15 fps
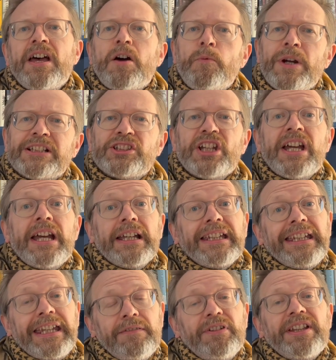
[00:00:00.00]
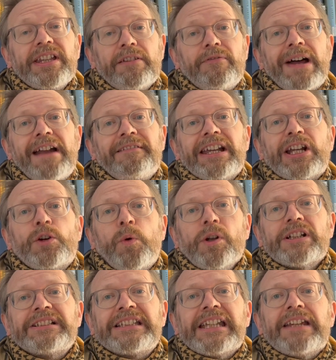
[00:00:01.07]
which, given the varying
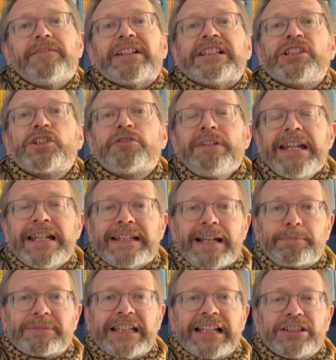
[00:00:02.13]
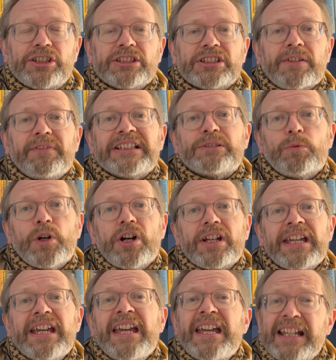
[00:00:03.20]
quality of the screen adaptations of his work,
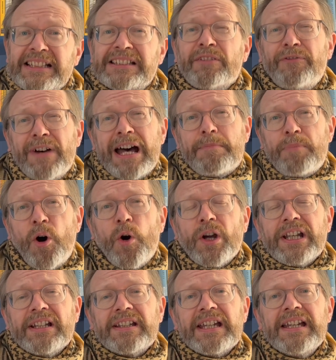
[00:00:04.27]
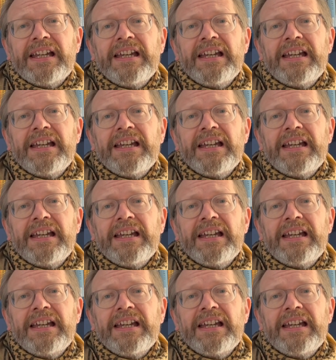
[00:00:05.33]
is a fair point.